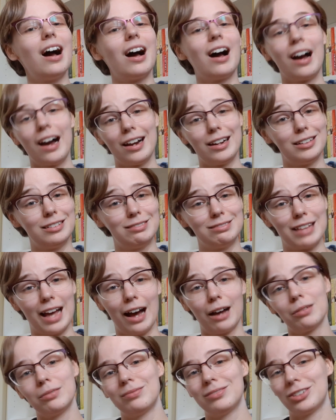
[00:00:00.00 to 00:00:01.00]
I
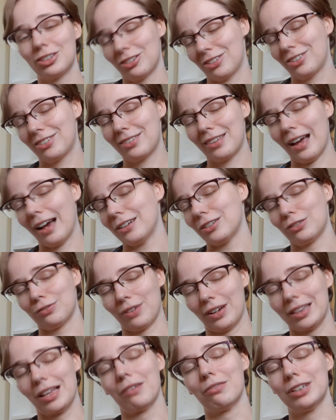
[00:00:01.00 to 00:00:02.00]
just
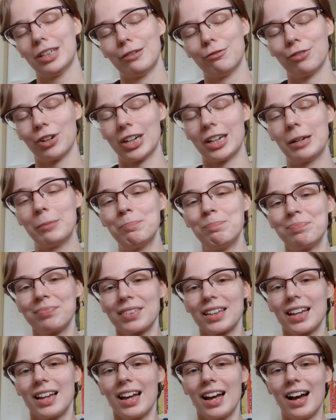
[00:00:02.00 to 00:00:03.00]
find that really funny.
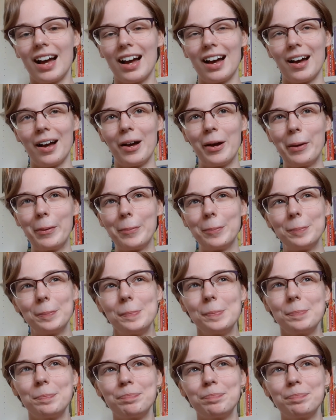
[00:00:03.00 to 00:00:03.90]
Um,